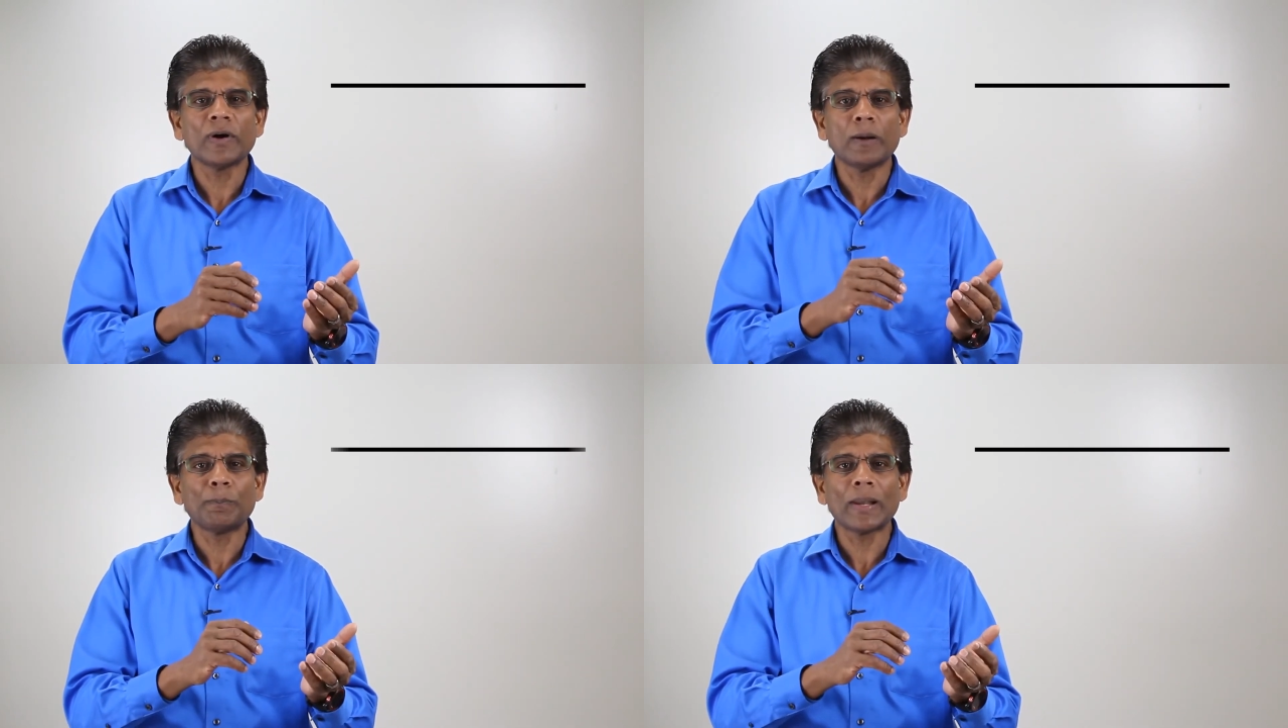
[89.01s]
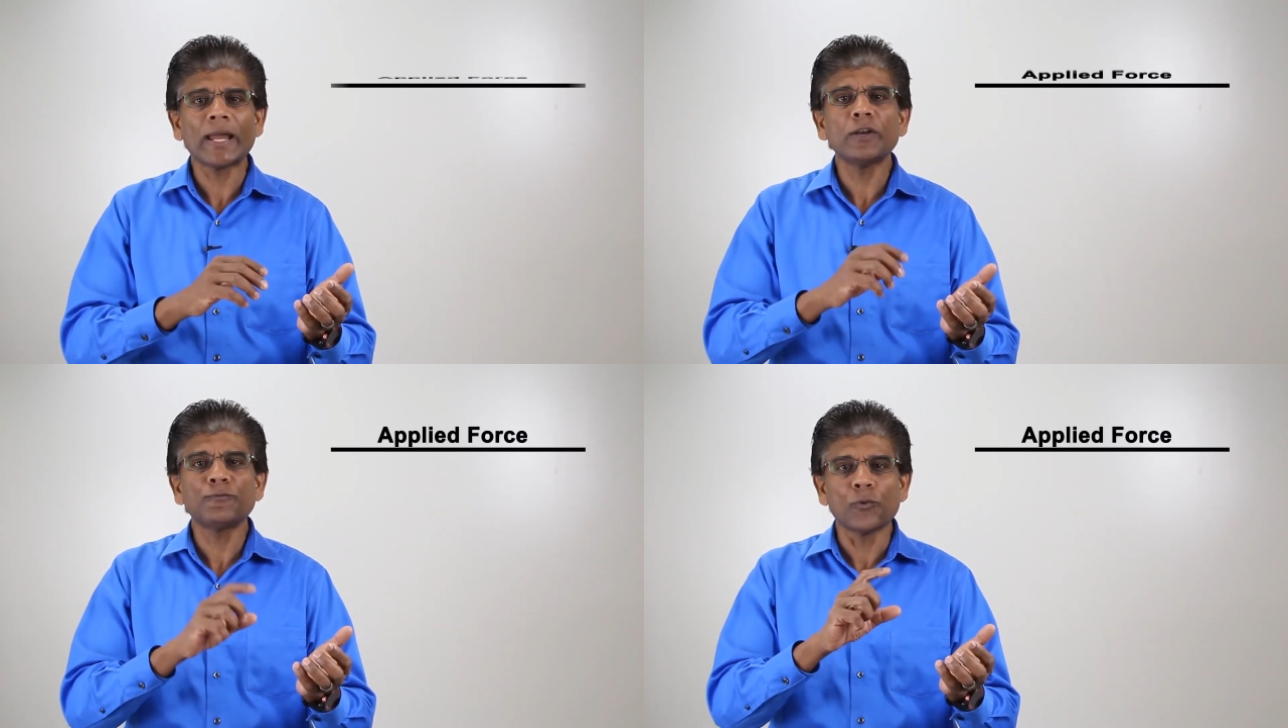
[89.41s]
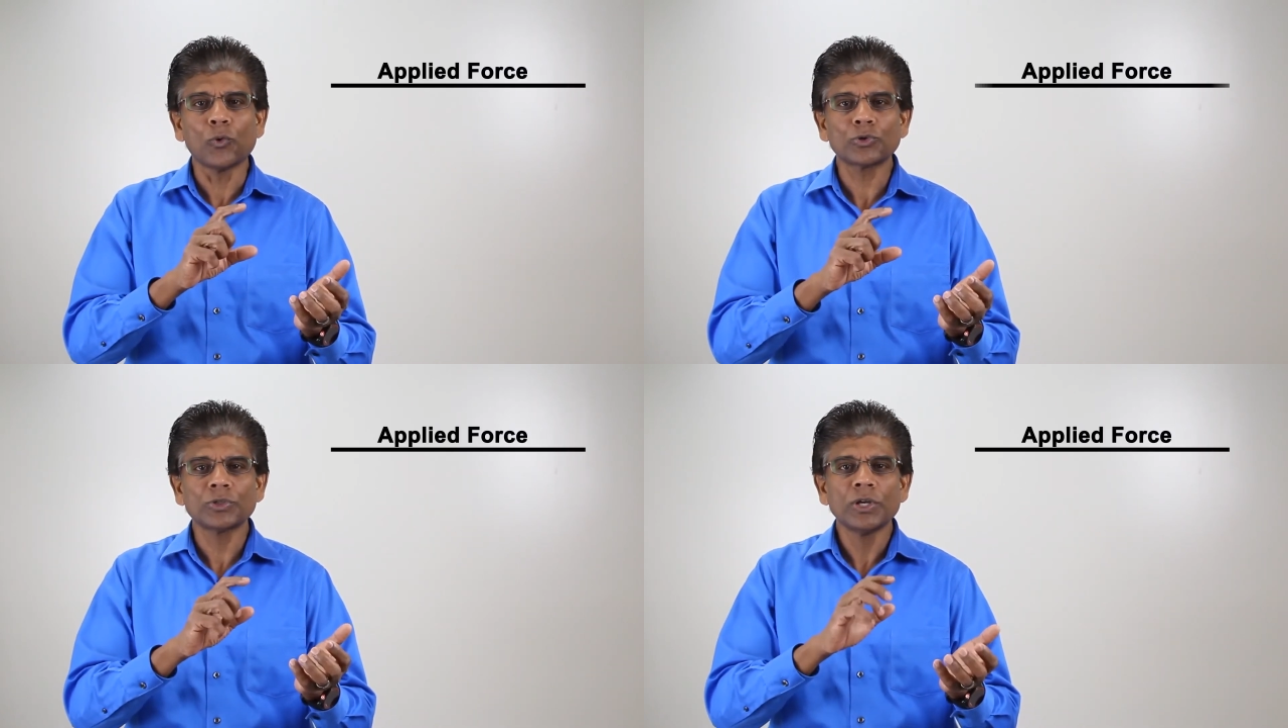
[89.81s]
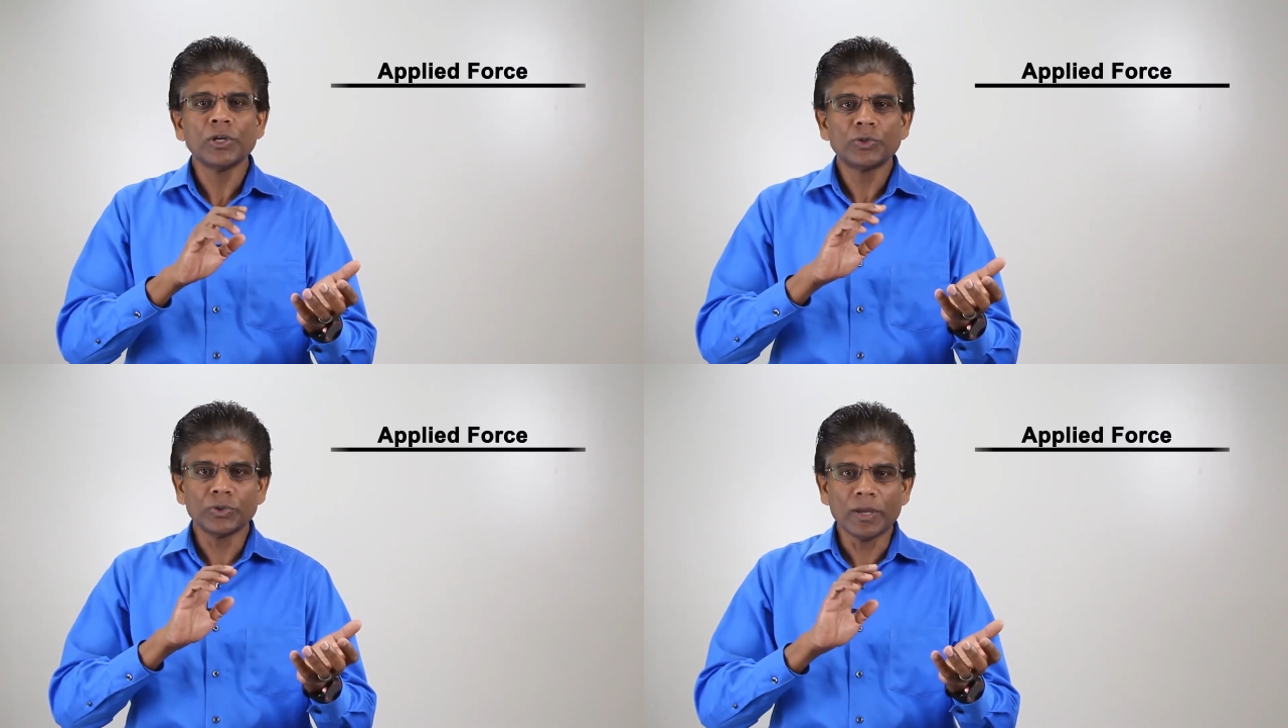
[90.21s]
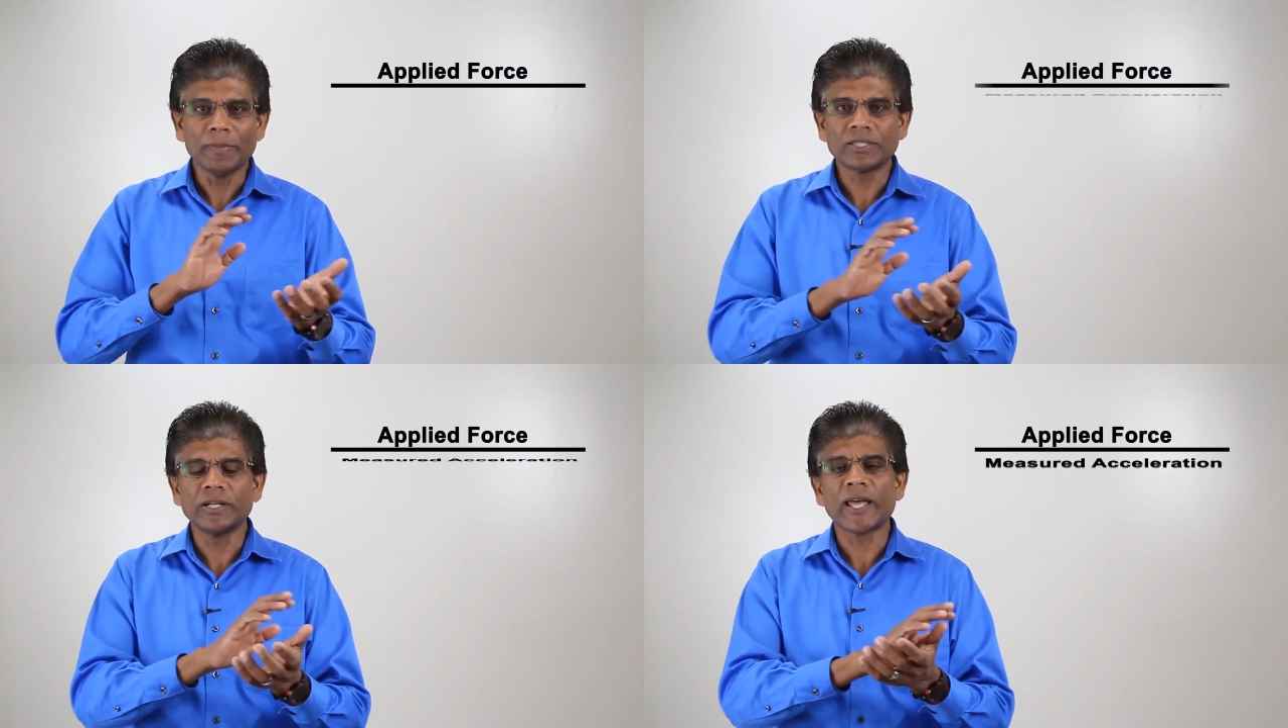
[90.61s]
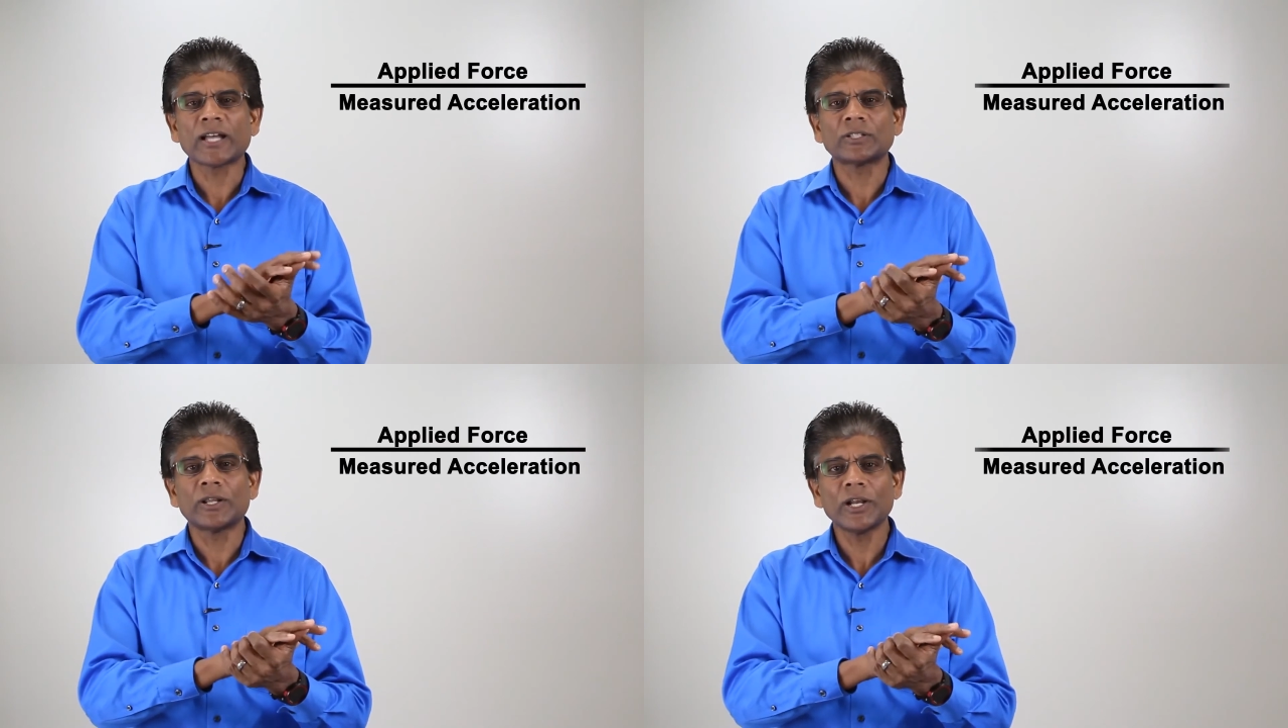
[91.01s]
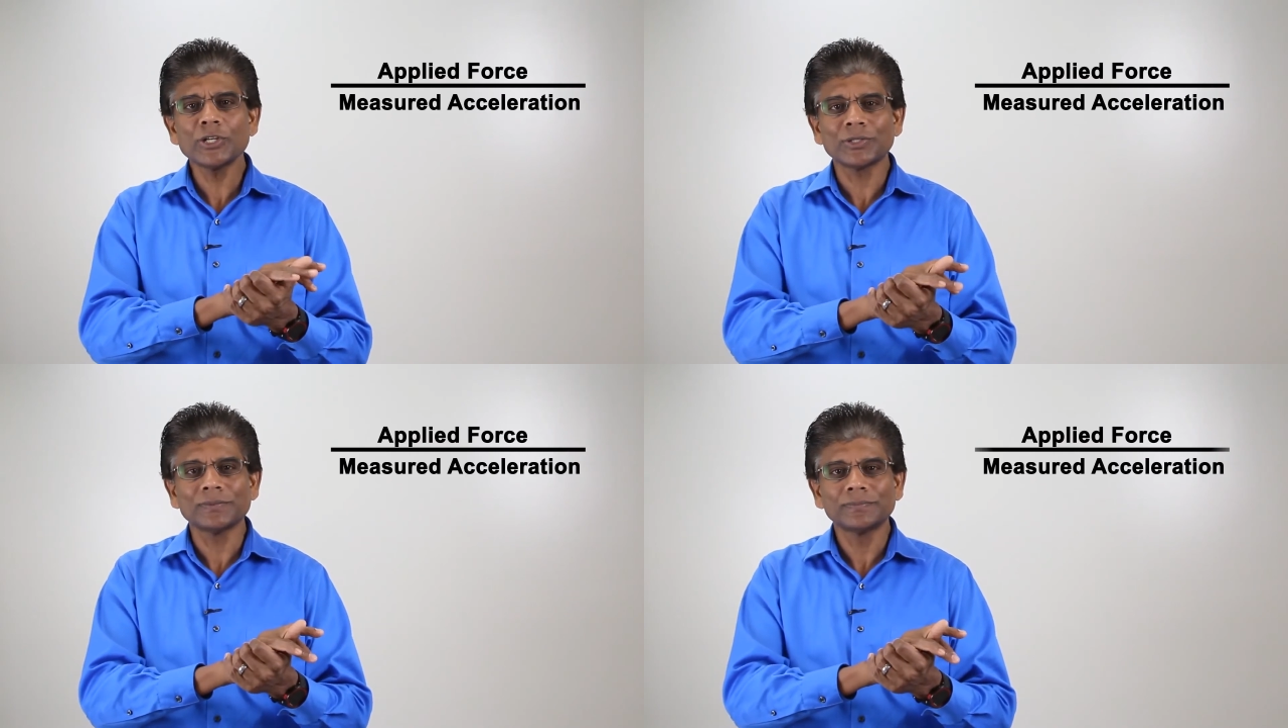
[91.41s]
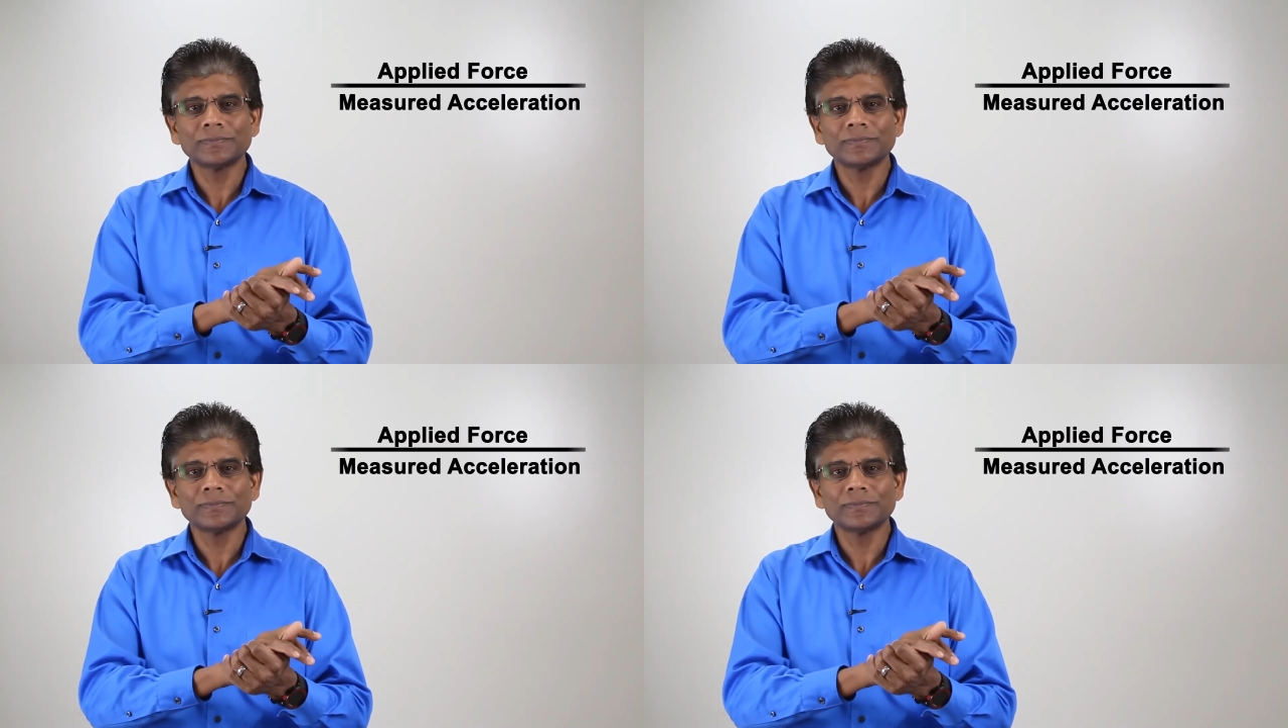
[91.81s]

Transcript: applied force to the measured acceleration.